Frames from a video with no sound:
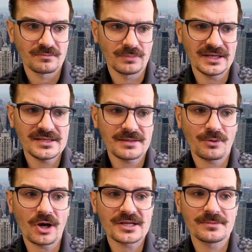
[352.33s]
But is it
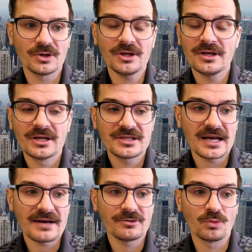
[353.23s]
possible to
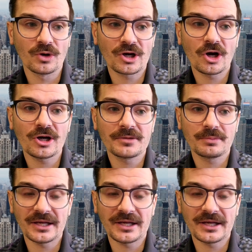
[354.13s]
have a work hard,